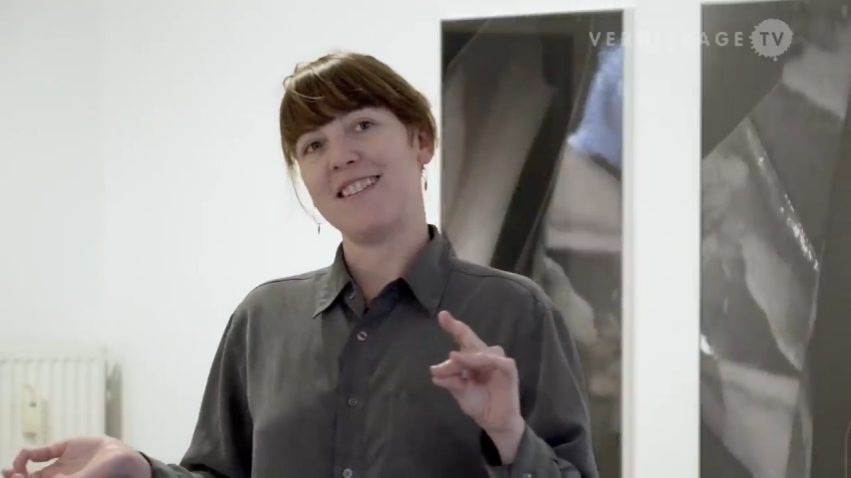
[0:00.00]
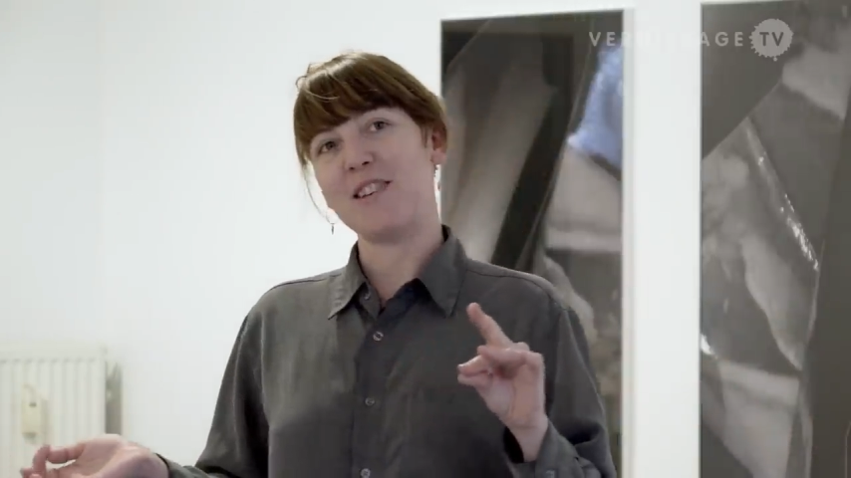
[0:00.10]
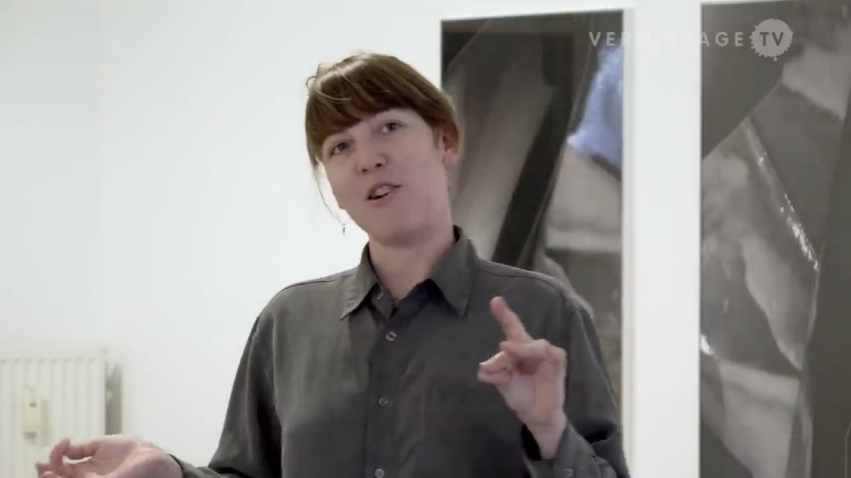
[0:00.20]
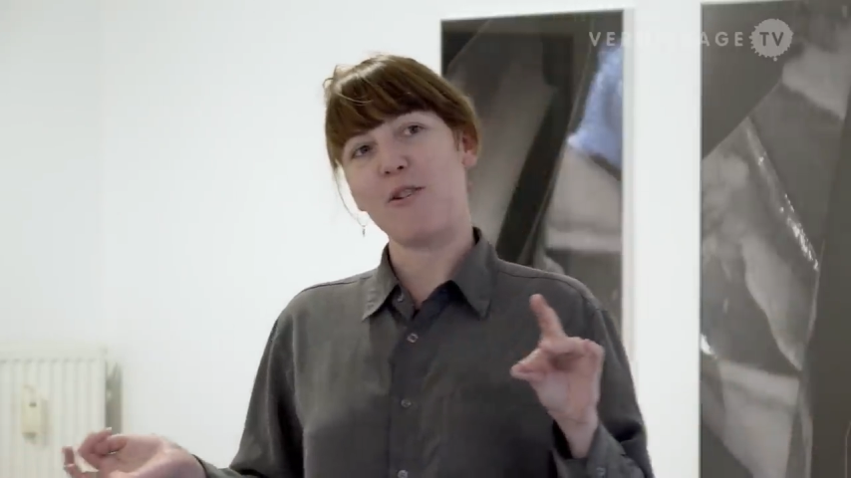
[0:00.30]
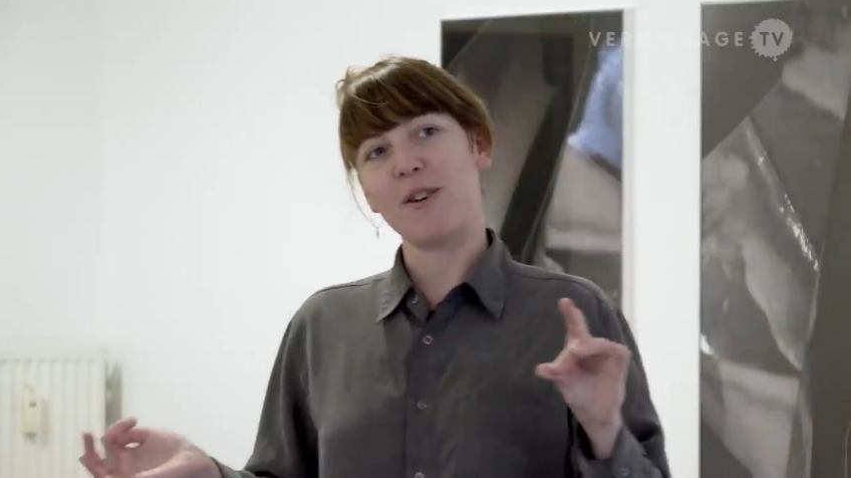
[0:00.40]

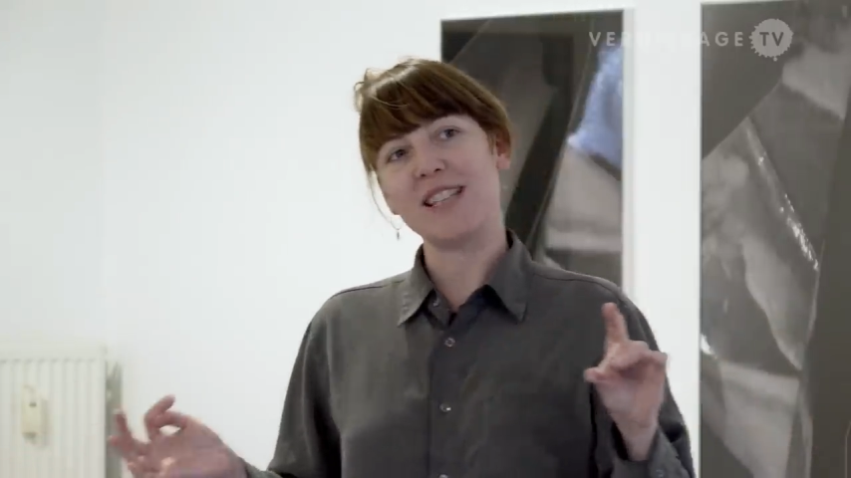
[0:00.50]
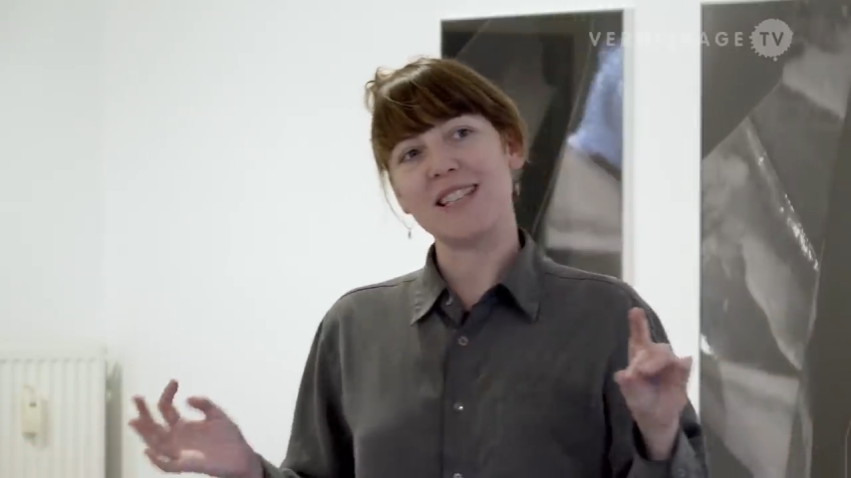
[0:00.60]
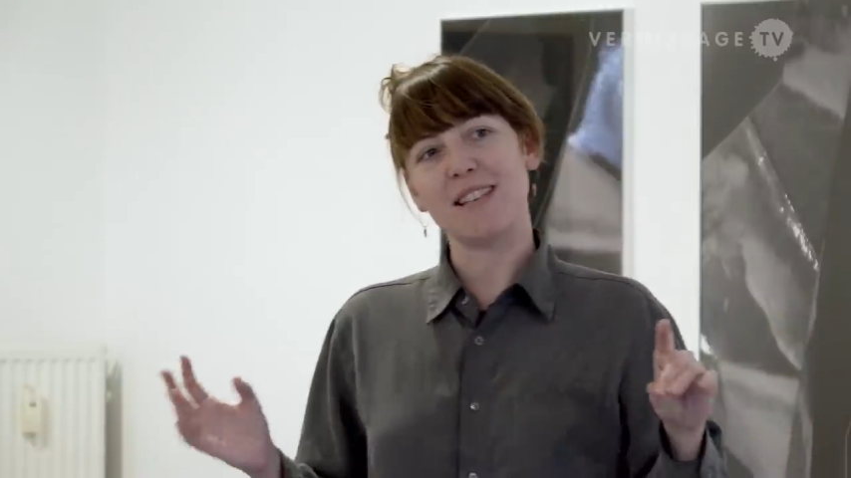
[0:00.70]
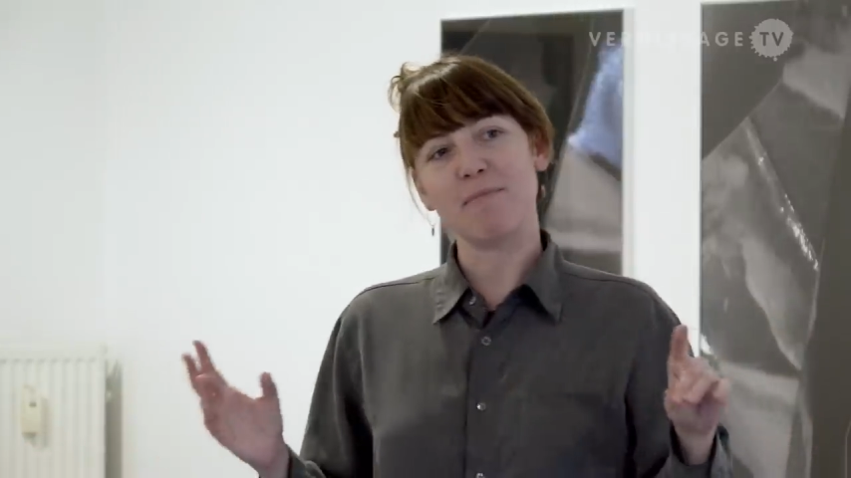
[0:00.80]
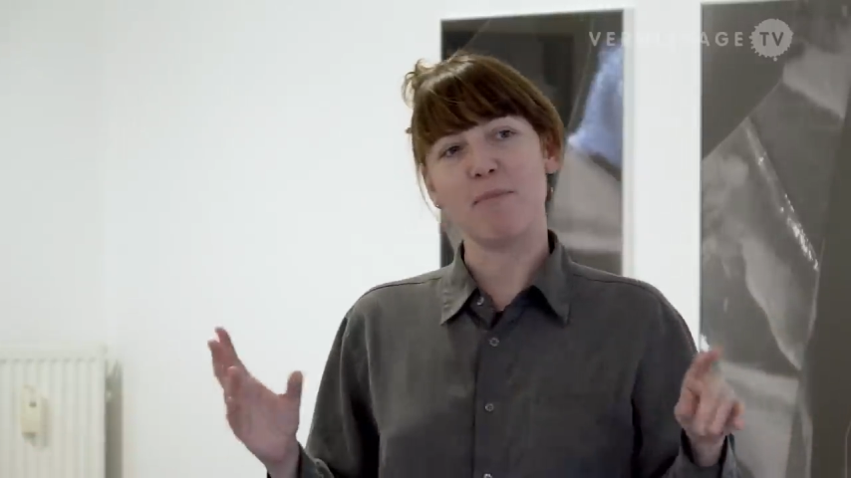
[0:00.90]
So
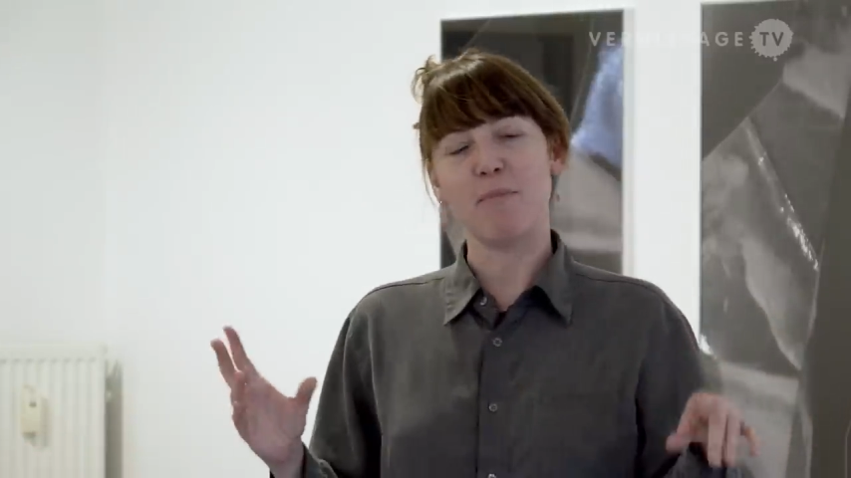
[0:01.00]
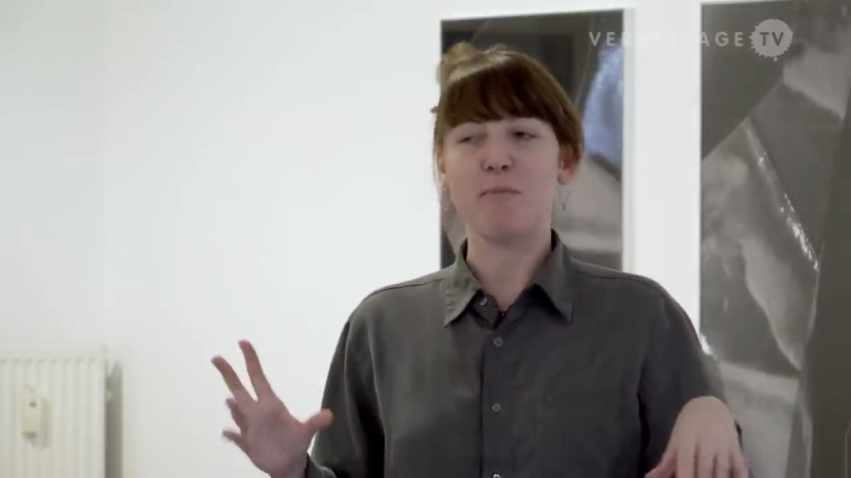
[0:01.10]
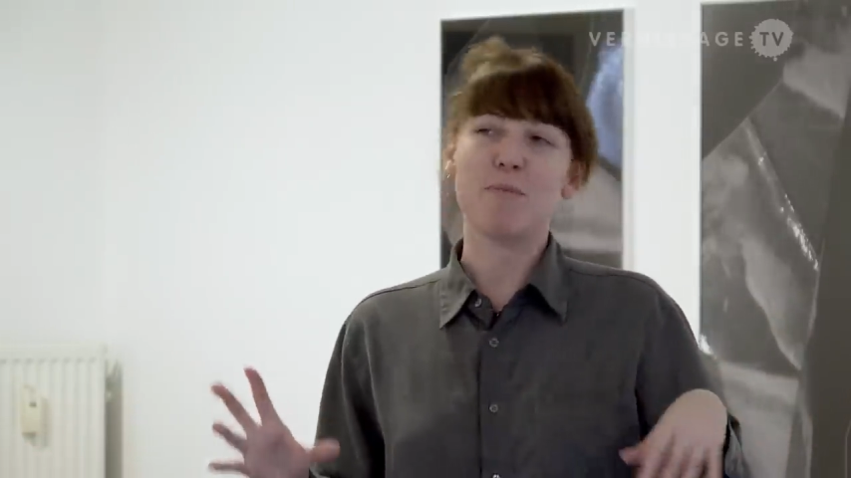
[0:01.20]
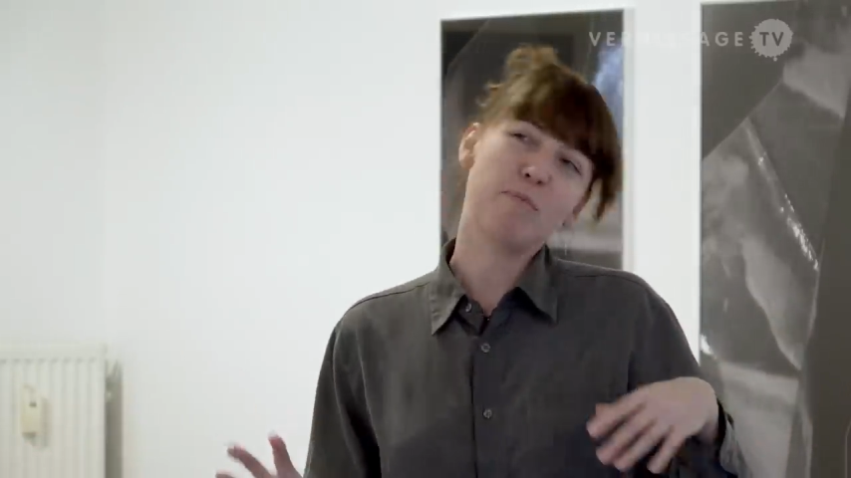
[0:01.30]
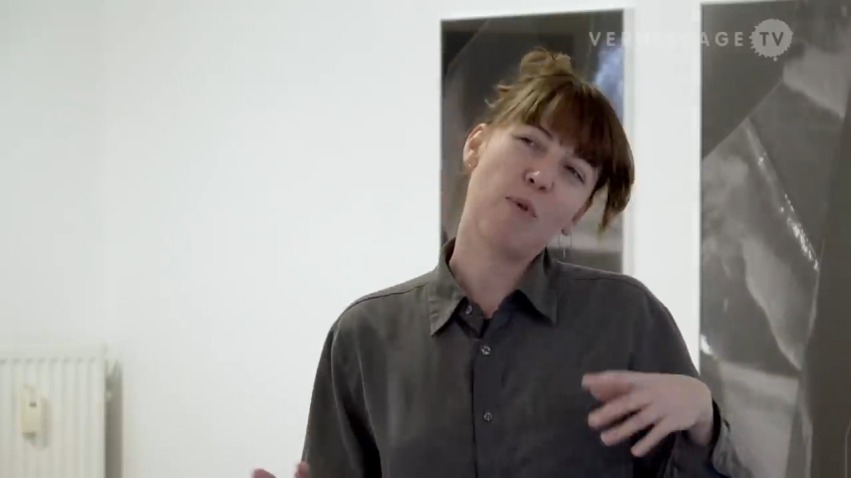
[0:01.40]
it's a
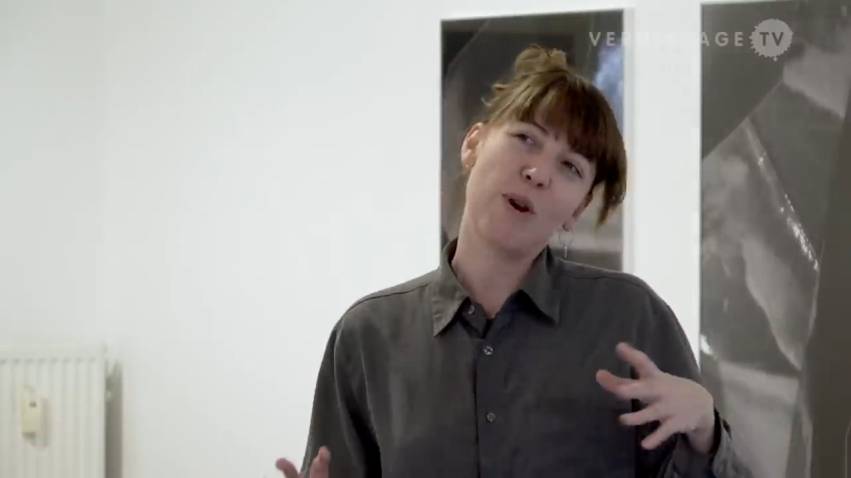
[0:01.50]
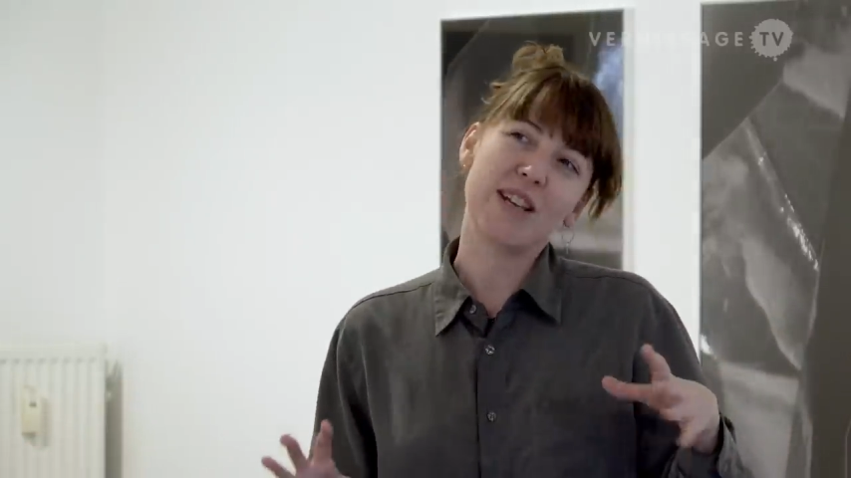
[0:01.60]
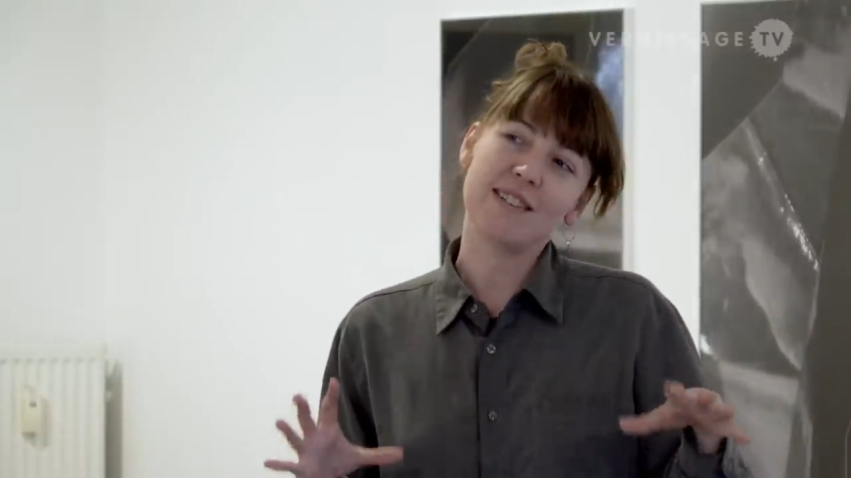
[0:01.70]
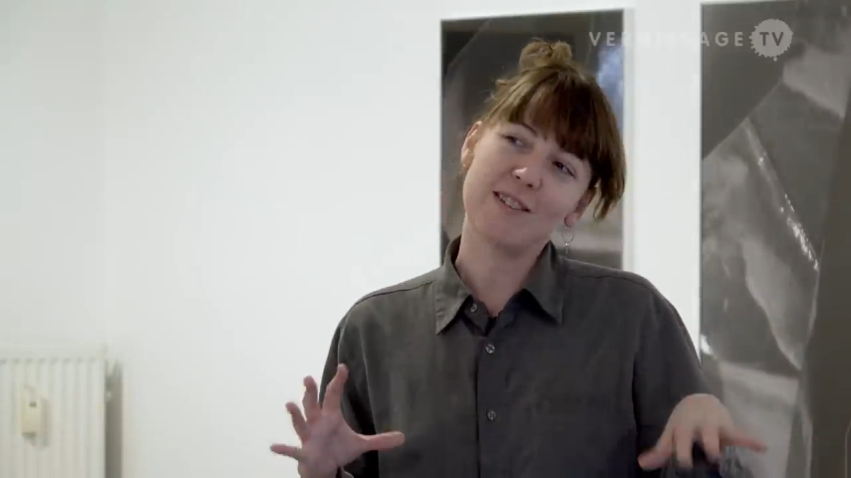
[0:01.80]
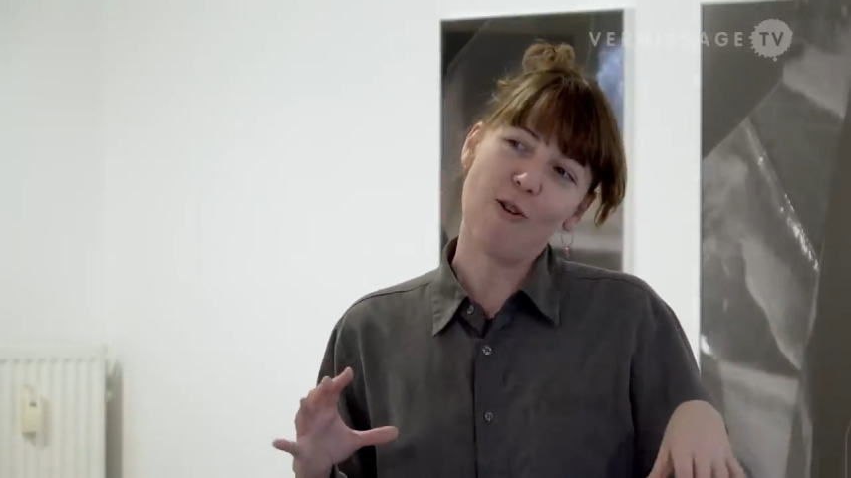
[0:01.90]
point